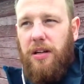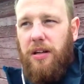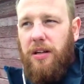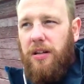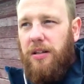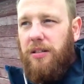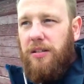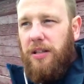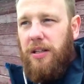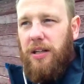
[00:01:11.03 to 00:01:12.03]
I
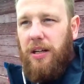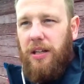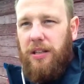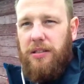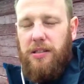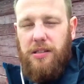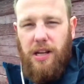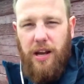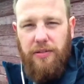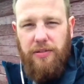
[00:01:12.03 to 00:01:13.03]
think to the
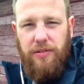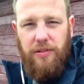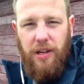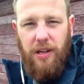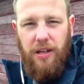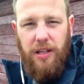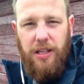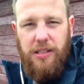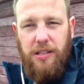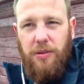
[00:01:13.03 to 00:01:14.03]
south, the
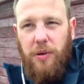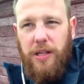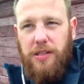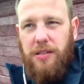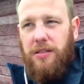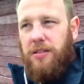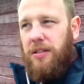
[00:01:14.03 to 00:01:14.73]
east and the west,